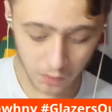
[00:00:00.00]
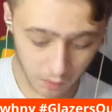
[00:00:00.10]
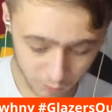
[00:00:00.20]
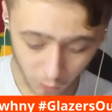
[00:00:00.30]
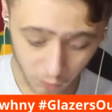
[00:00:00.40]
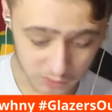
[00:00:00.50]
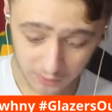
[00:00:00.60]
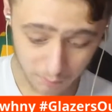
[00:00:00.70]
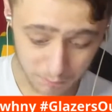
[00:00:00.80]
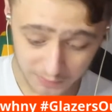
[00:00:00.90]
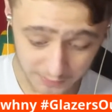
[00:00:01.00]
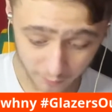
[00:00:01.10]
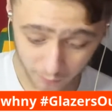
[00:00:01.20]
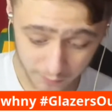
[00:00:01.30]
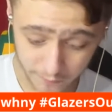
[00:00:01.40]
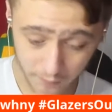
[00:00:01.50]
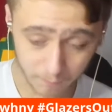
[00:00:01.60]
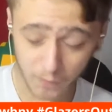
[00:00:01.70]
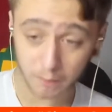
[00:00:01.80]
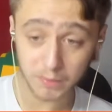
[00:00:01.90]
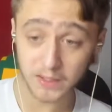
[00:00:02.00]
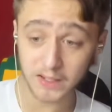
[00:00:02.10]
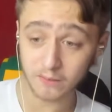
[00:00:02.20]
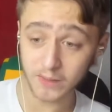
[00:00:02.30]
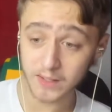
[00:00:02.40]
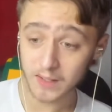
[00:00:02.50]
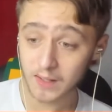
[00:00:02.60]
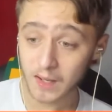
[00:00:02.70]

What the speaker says: Of course, I completely agree with you. I completely agree.